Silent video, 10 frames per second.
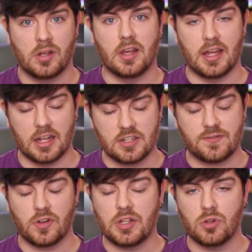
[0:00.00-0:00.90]
It is
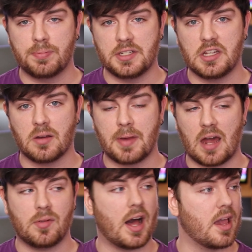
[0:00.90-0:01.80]
fully dual PC
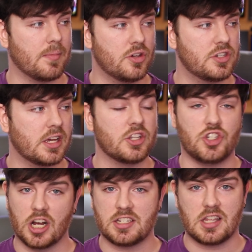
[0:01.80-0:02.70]
compatible. I am using
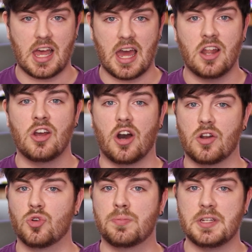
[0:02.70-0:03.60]
just that on
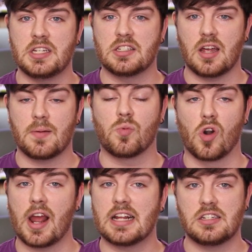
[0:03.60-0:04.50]
a dual PC setup
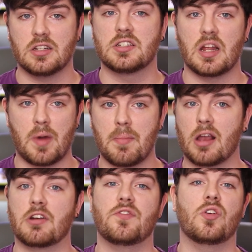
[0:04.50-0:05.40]
where I can still send my
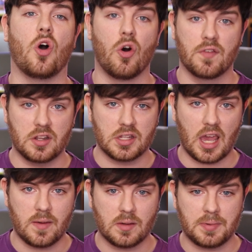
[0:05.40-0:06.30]
microphone over to the
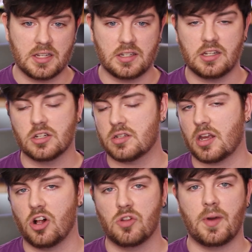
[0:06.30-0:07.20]
gaming PC, just
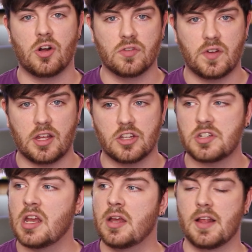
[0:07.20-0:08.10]
like all of my old
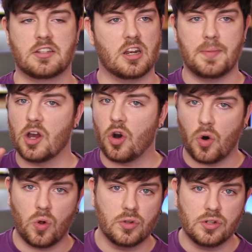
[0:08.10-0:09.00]
videos. That's going to be a
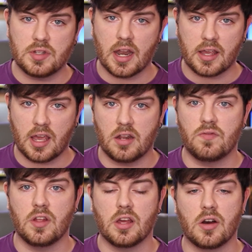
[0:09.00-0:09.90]
whole new dedicated
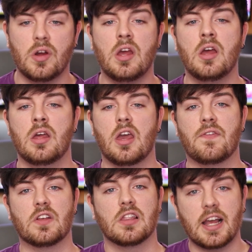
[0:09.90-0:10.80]
video.
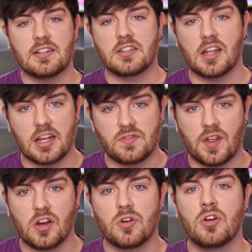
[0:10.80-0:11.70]
If you liked today's
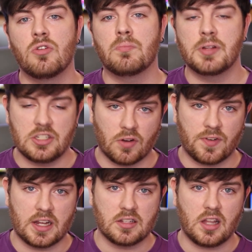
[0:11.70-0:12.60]
video, please don't
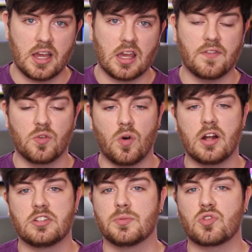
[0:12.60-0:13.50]
forget to like. If you
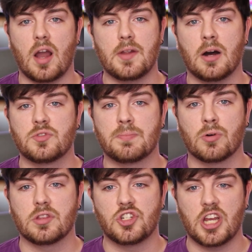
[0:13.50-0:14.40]
want, subscribe to help
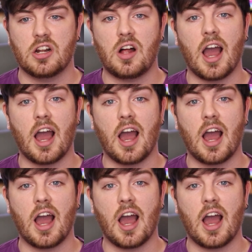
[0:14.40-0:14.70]
support the channel.